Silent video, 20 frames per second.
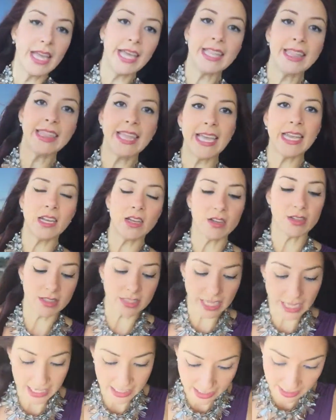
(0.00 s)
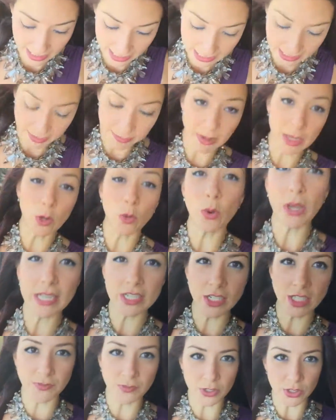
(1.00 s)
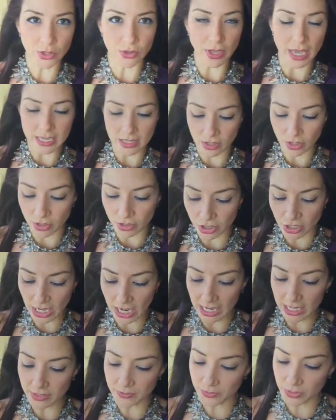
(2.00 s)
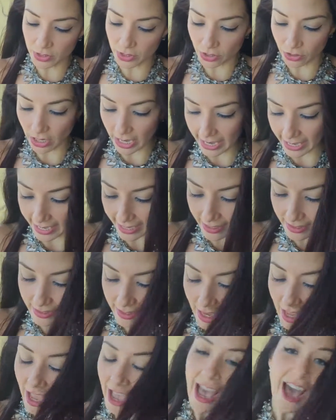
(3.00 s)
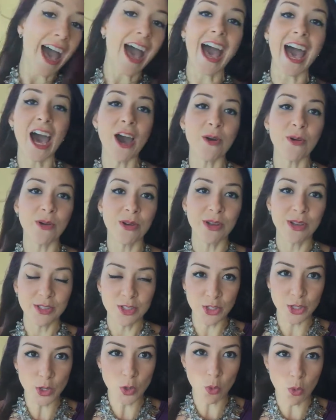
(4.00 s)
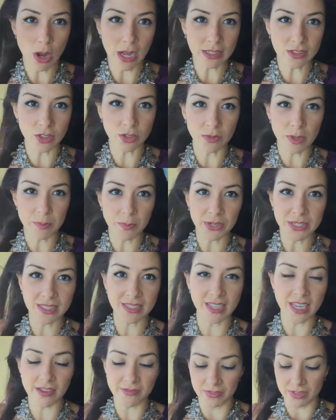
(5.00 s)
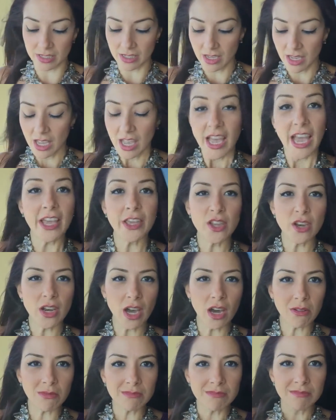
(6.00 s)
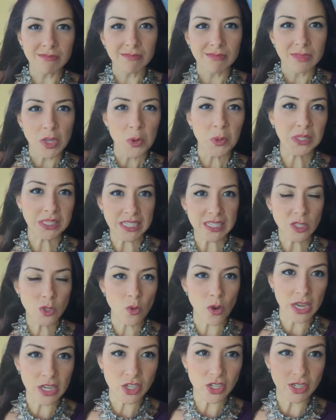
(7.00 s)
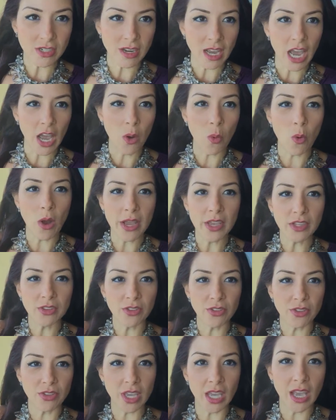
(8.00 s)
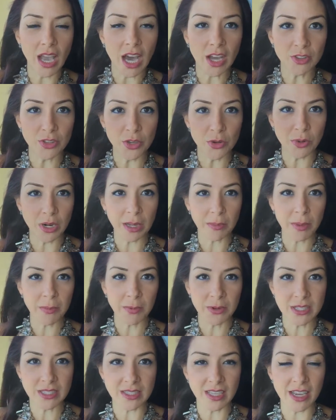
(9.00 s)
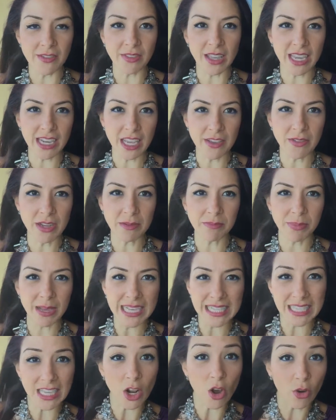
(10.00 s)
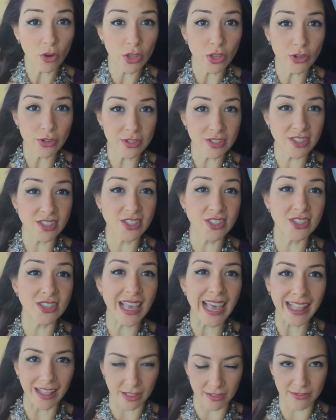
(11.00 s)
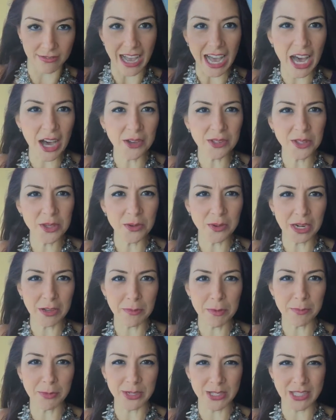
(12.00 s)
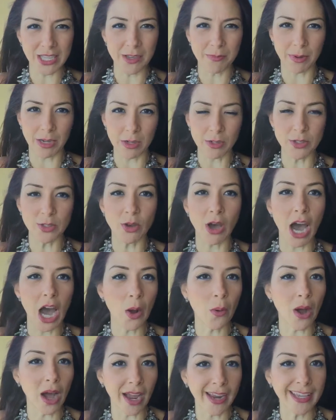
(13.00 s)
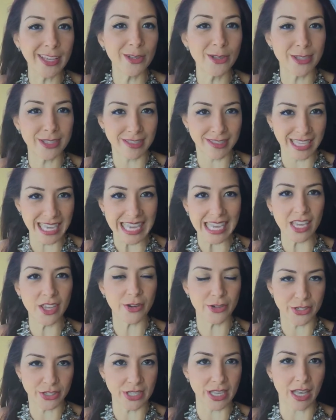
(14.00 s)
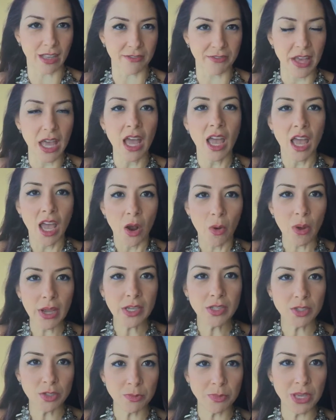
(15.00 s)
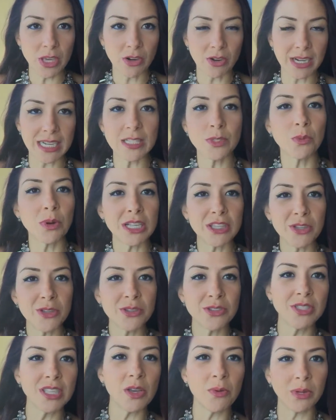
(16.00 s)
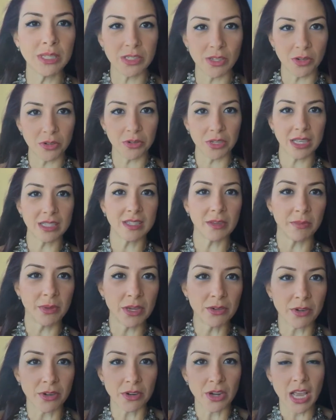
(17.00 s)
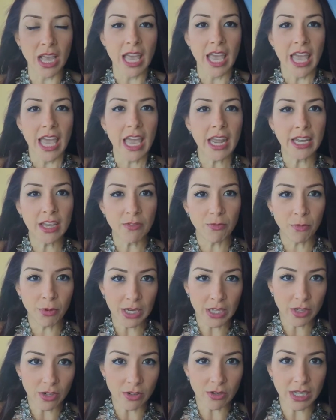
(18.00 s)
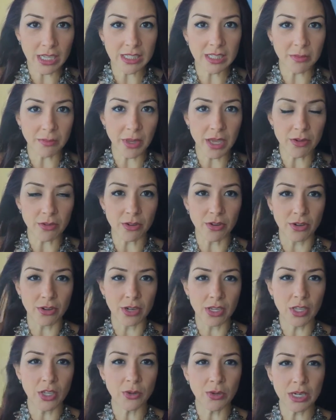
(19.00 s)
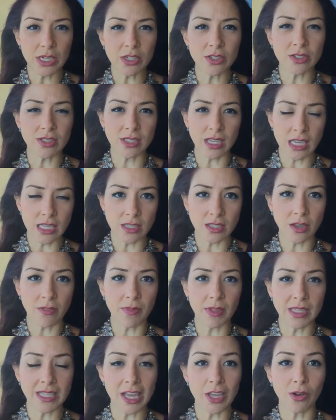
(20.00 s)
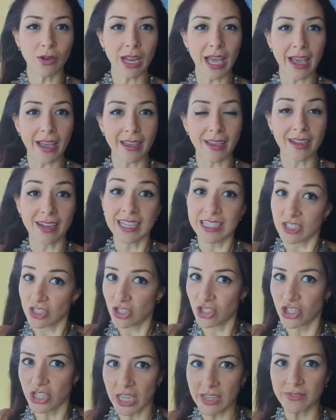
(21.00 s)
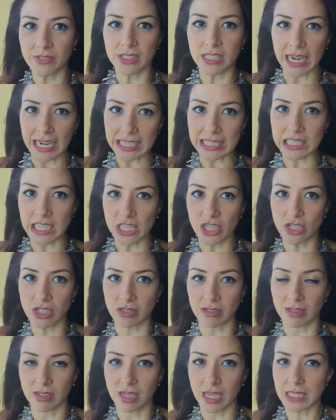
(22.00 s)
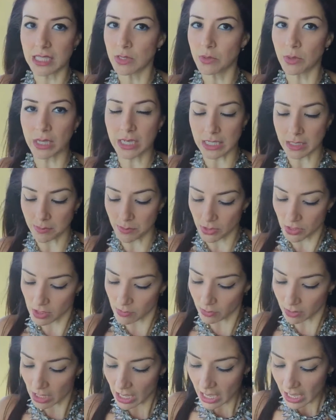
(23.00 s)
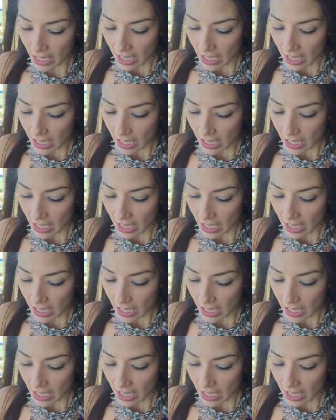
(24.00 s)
And then on day 6, my questions for today. So your challenge for today is, how do you want to be perceived? And you know, with this question, I want you to think, how do you want to be perceived? And even base it on yourself. How do you want to be perceived? But also, how are you seeing yourself? I want you to be honest. What do you see when you look in the mirror? And if when you look in the mirror, you are not seeing something that you like, let's shift that attention as quick as possible.